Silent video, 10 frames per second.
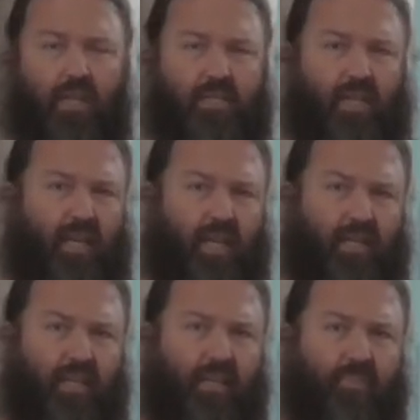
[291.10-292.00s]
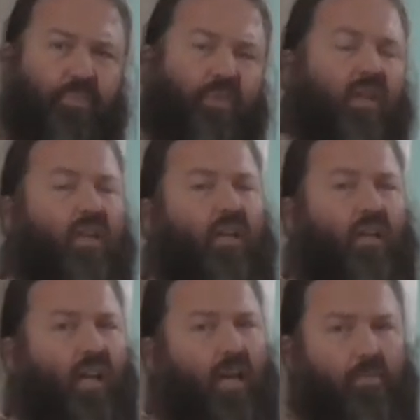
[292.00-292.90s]
Saladin
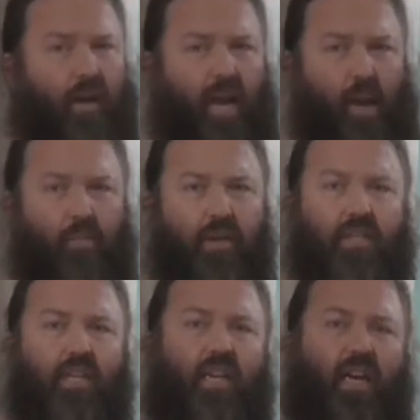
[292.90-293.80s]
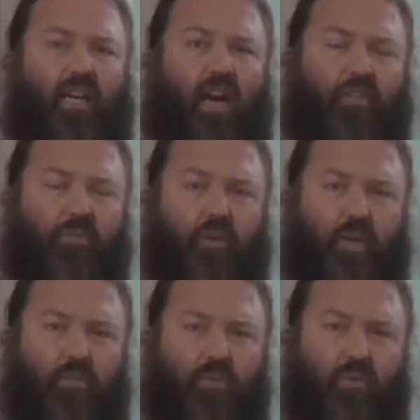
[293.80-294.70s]
and Muhammad and other
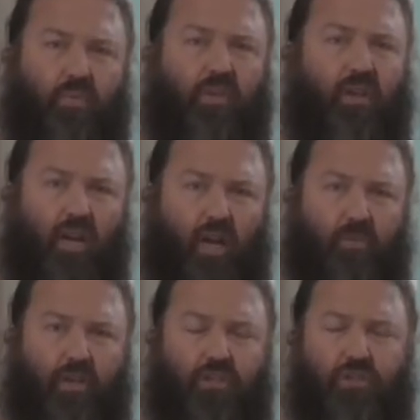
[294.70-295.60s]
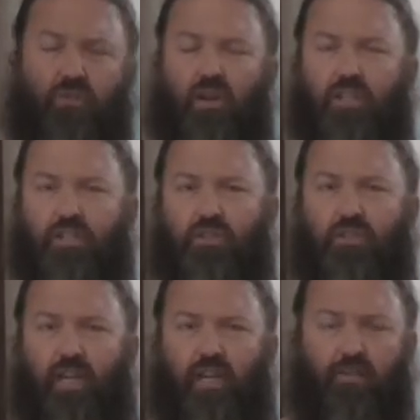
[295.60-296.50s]
people. I'm going to try to do
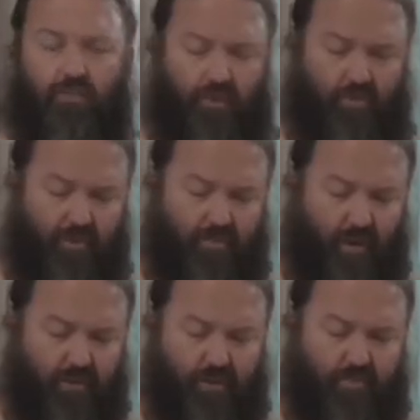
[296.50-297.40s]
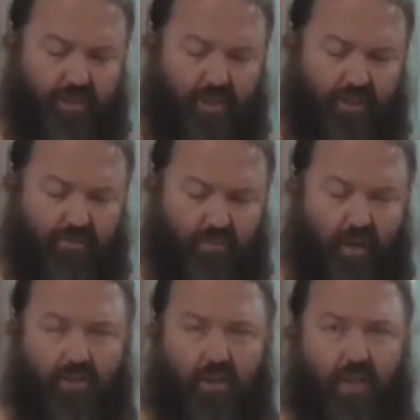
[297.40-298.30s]
that from the most objective
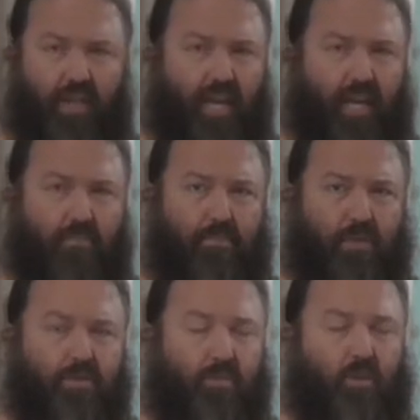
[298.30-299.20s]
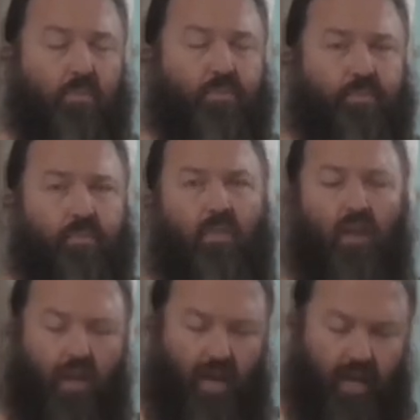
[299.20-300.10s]
way that I can possible.
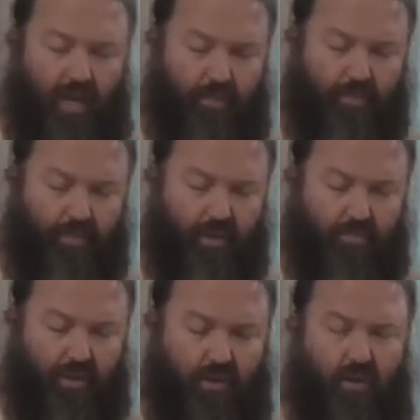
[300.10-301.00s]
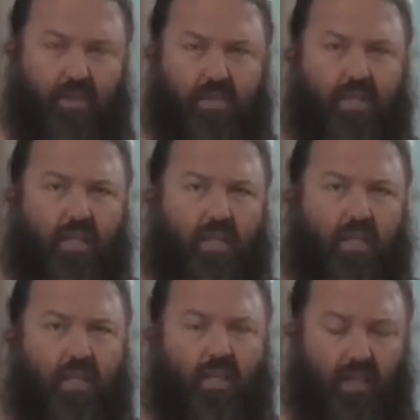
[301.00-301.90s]
because
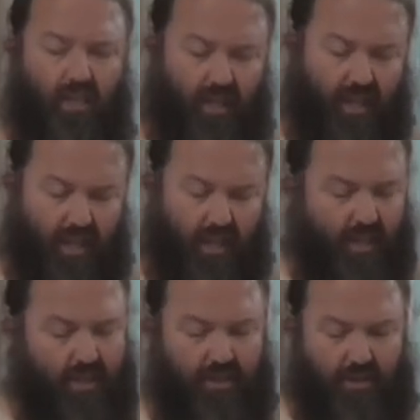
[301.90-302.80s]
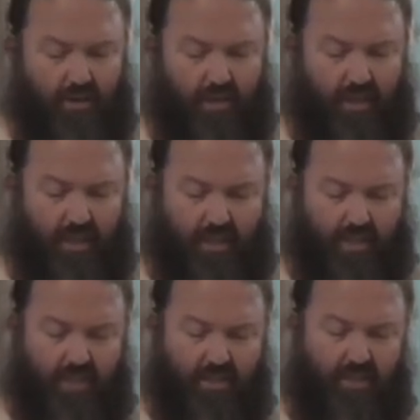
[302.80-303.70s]
you know,
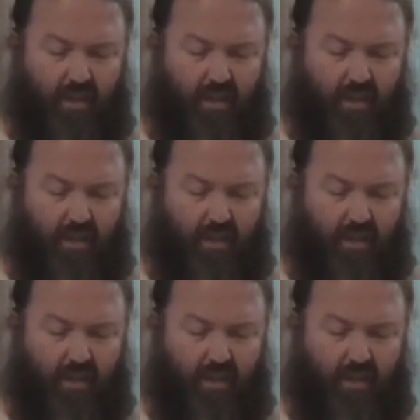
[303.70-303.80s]
it's